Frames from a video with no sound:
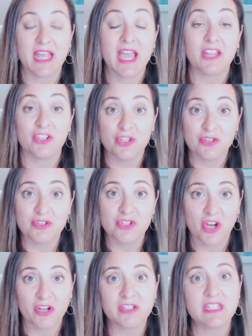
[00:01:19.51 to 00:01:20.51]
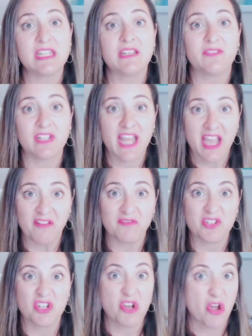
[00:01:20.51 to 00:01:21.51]
And you don't even have
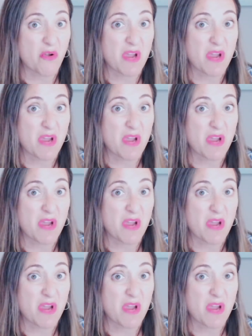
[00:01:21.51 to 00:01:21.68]
to know